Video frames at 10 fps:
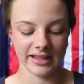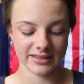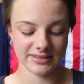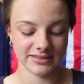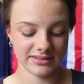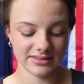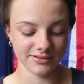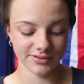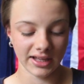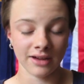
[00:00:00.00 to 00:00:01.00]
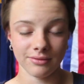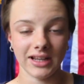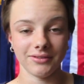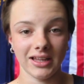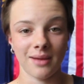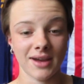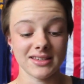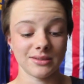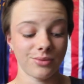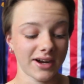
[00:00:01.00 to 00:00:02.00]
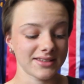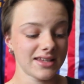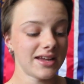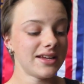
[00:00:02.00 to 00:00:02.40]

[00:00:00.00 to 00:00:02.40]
that's a really really amazing price.